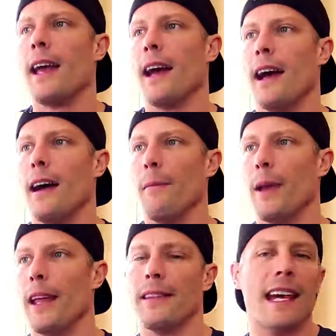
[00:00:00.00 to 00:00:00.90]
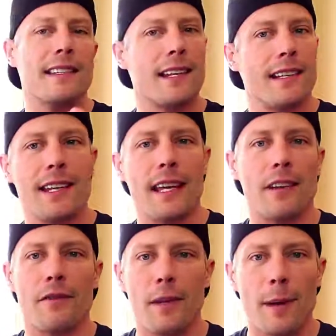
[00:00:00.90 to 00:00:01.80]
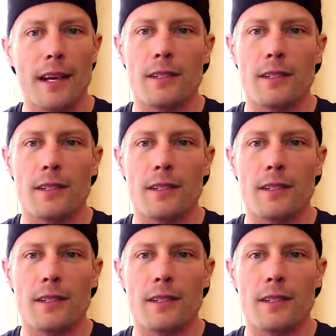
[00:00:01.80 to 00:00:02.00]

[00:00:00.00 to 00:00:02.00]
And that's going to take your feedback.